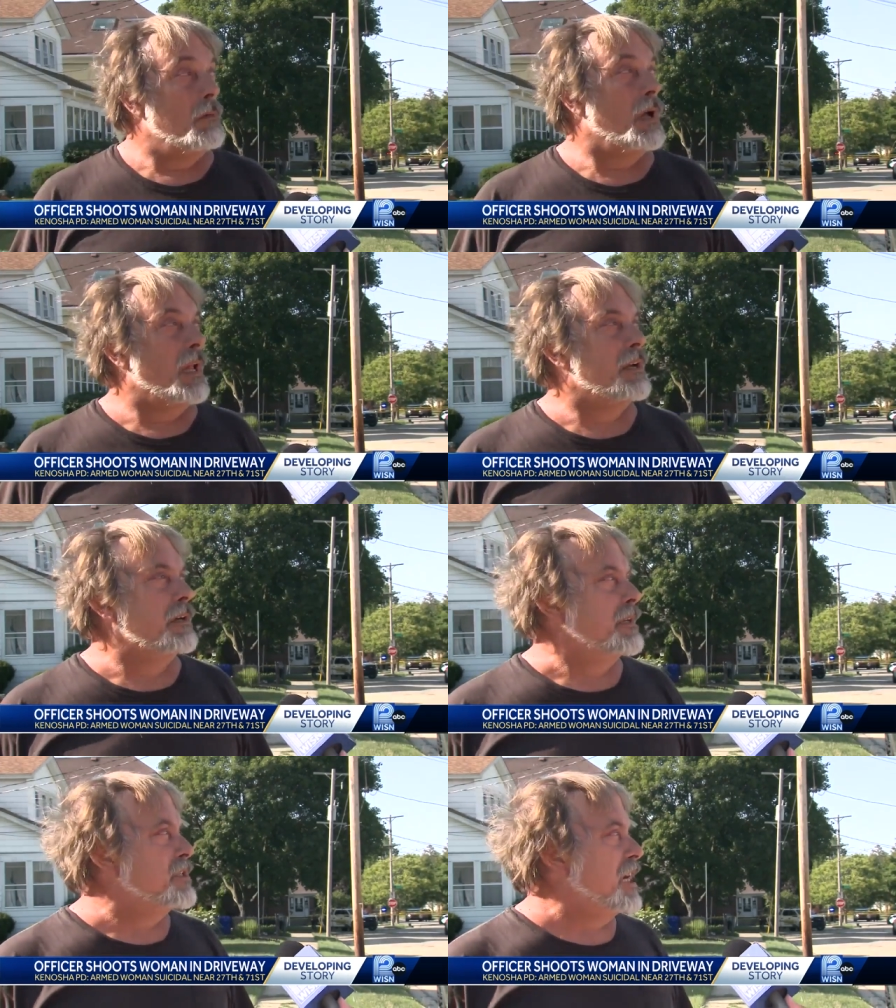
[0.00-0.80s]
Well, I
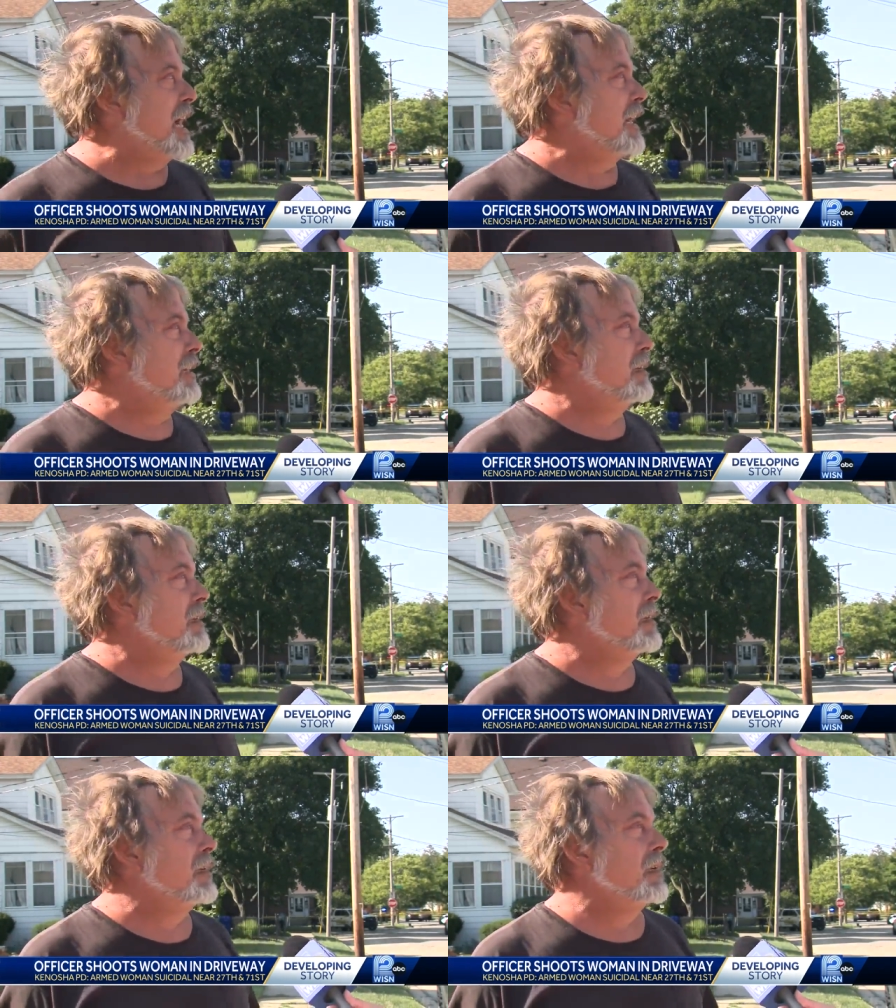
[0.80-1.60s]
heard a shot,
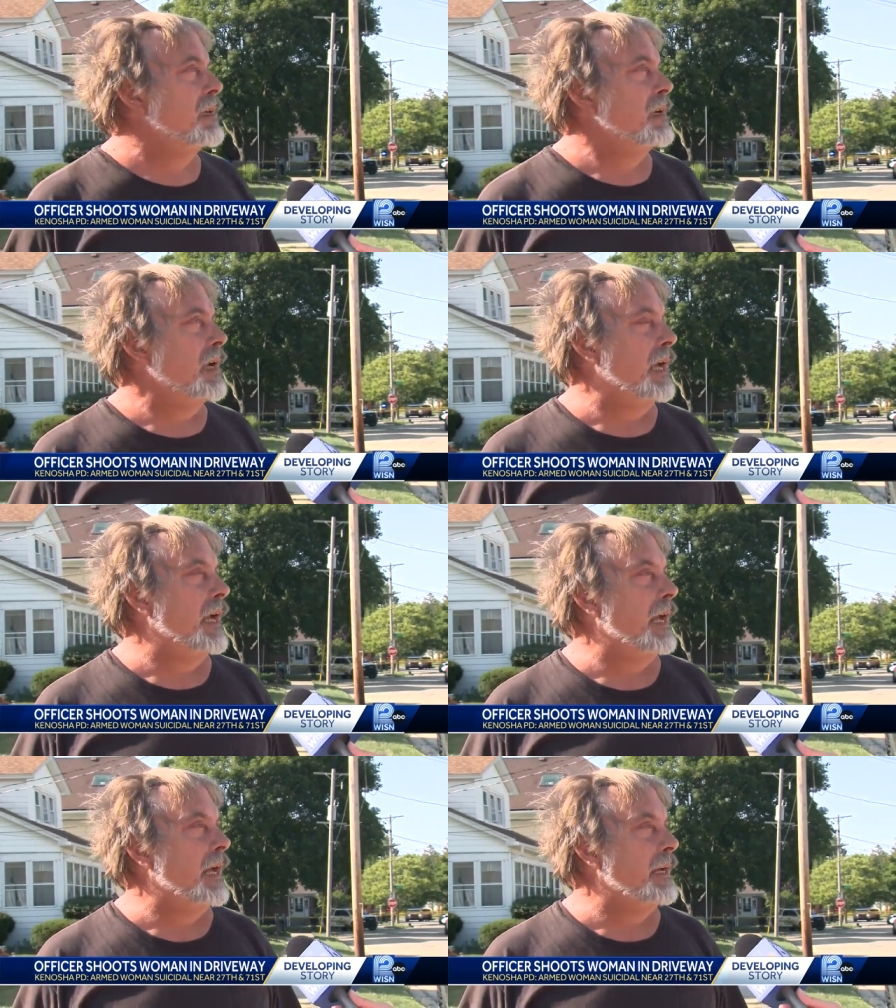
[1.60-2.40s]

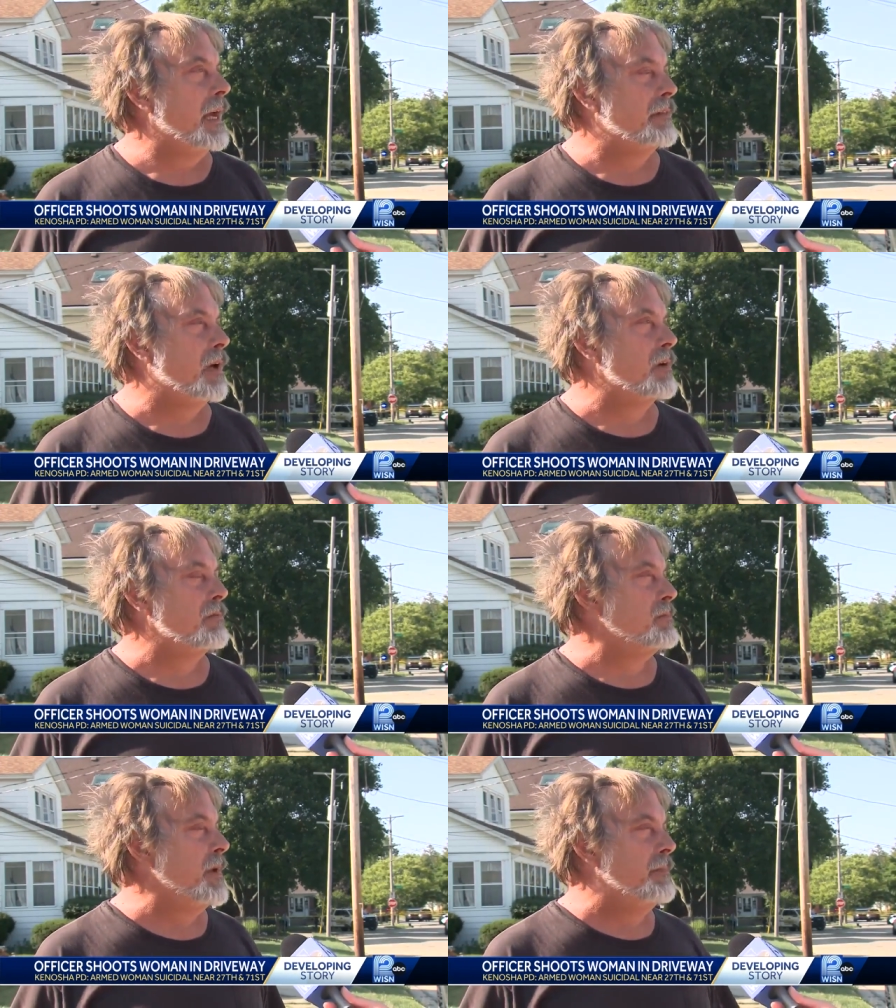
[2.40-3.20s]
and I thought it
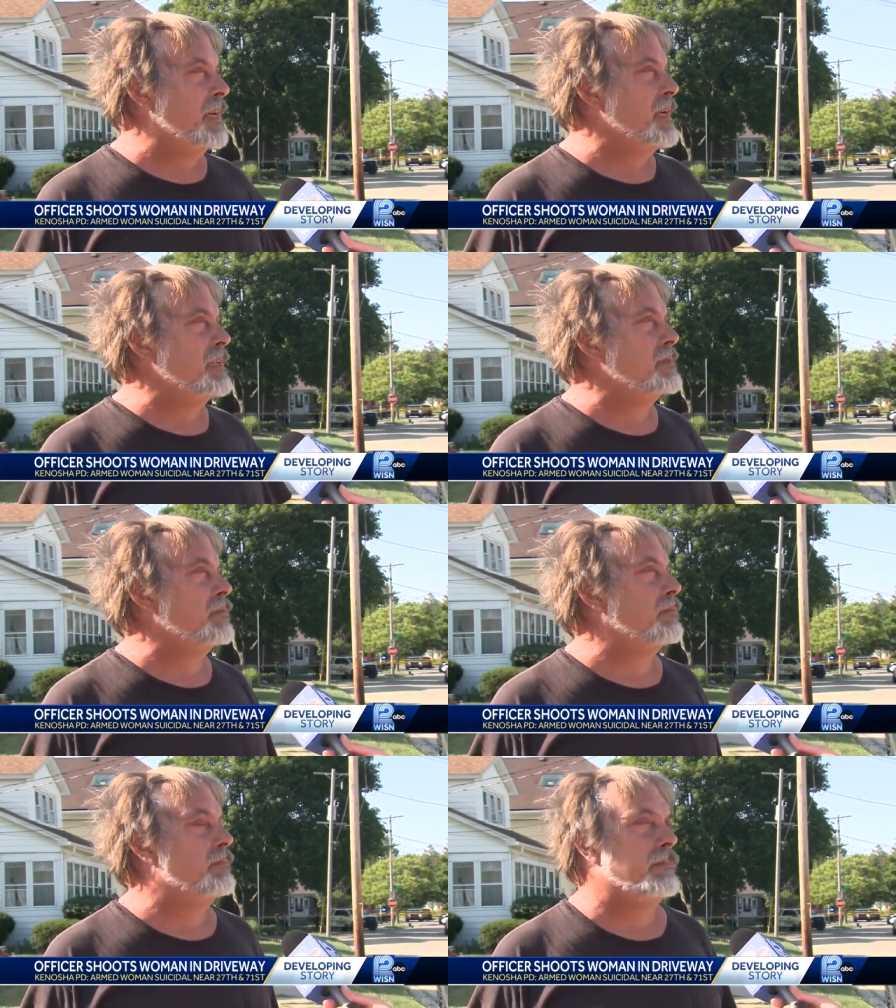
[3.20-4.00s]
was maybe the kids
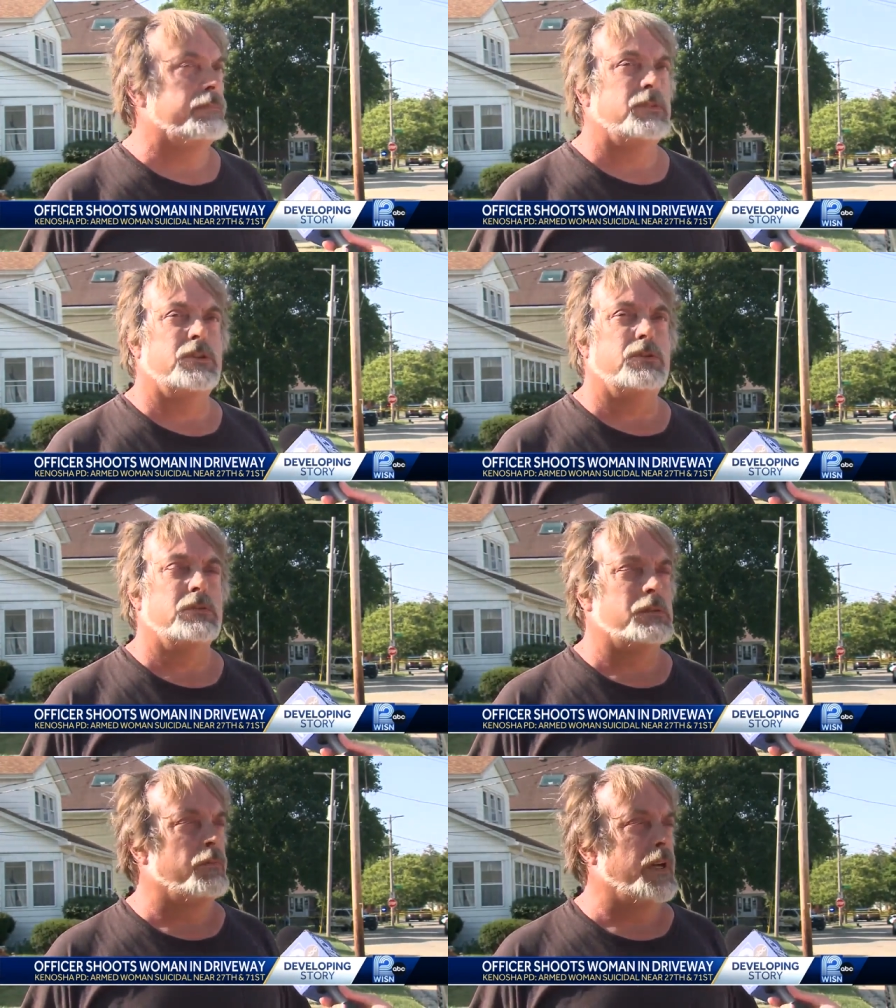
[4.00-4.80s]

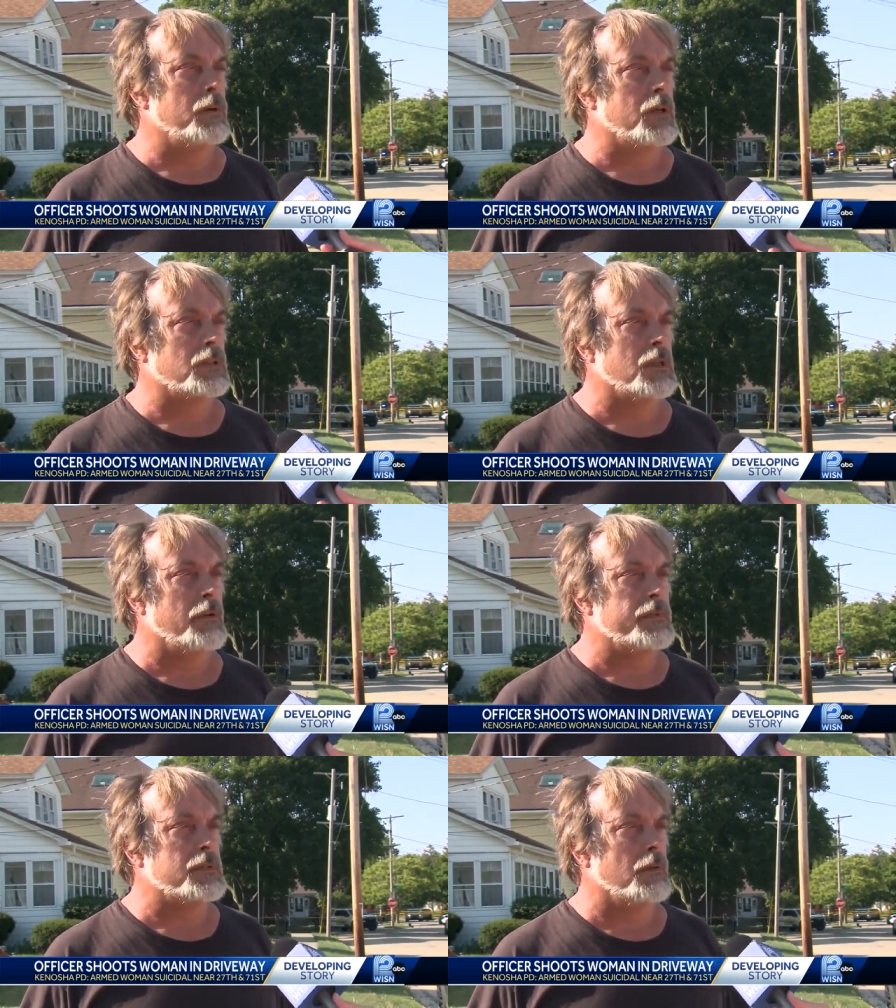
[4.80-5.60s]
shooting some fireworks
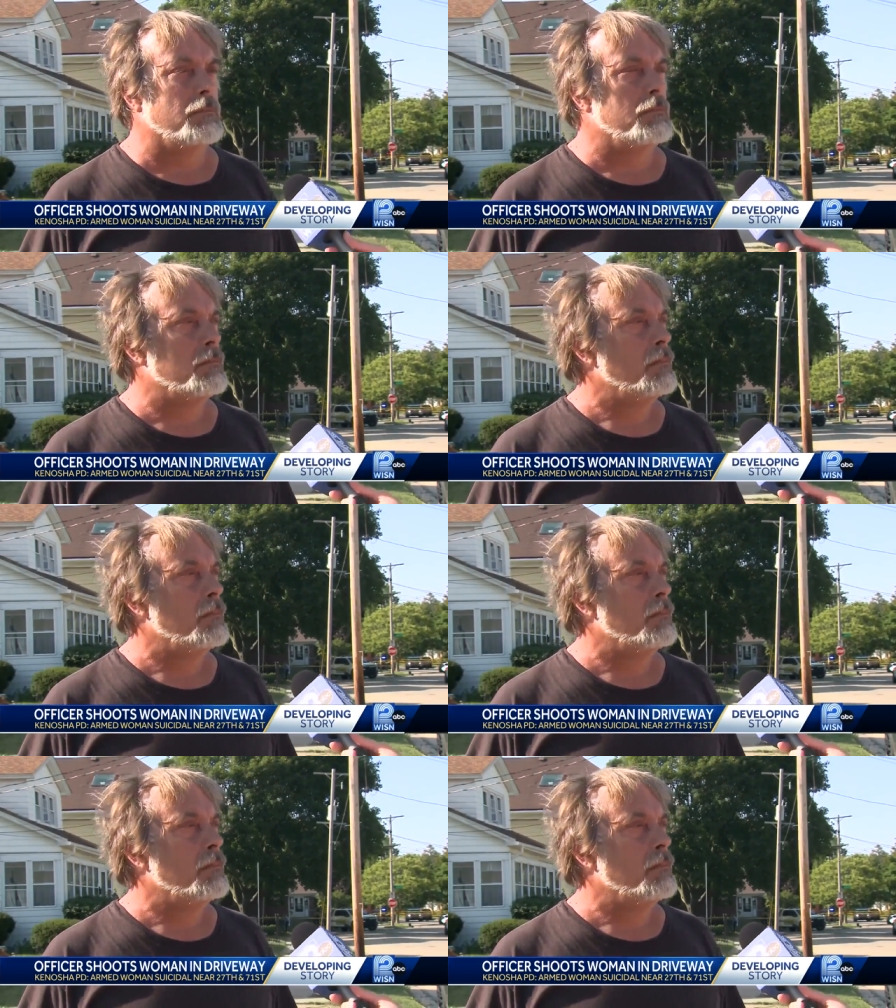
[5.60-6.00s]
off or something.